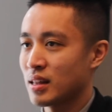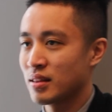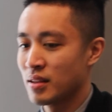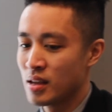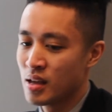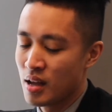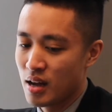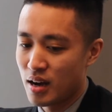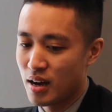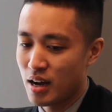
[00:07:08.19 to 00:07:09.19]
And
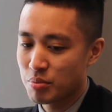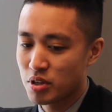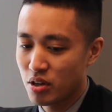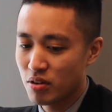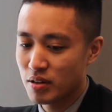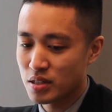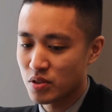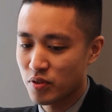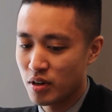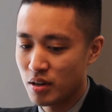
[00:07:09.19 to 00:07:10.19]
I'm
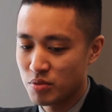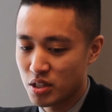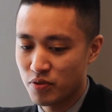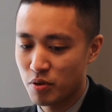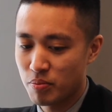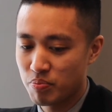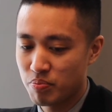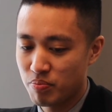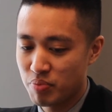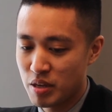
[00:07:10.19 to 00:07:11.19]
curious, just for
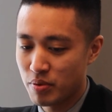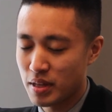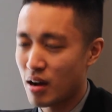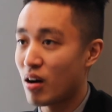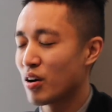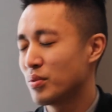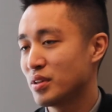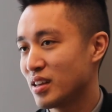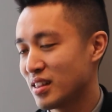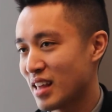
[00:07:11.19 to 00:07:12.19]
people that aren't
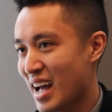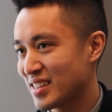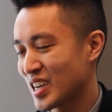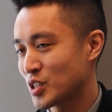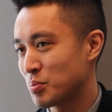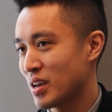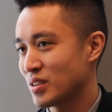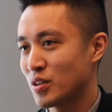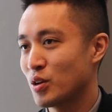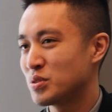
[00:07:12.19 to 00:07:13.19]
really in the ad tech
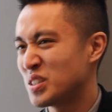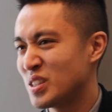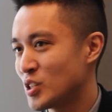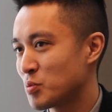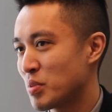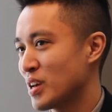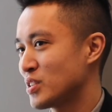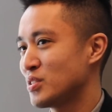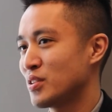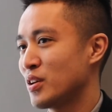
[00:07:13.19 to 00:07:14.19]
space, the OTT
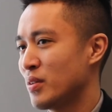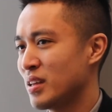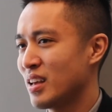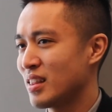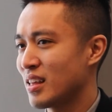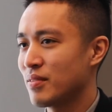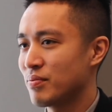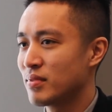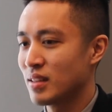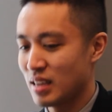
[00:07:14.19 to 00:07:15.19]
space,
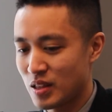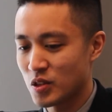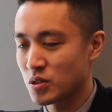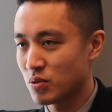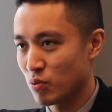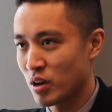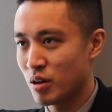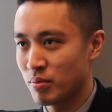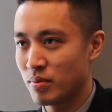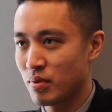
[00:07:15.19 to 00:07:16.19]
in this
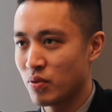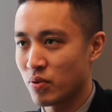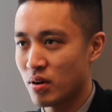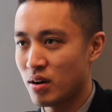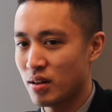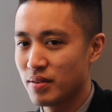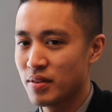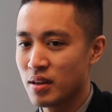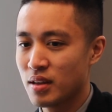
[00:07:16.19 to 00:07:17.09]
realm overall,